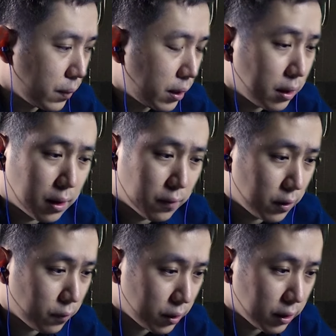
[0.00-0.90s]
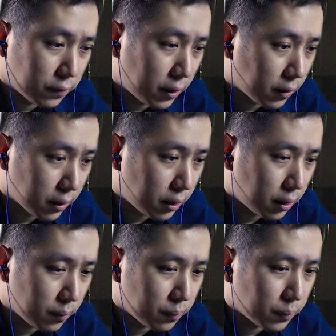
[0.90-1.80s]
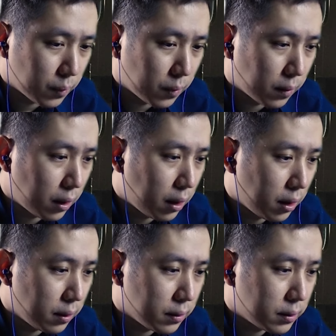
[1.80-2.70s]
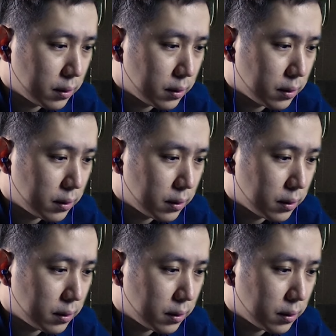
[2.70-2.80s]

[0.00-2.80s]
He got really far. And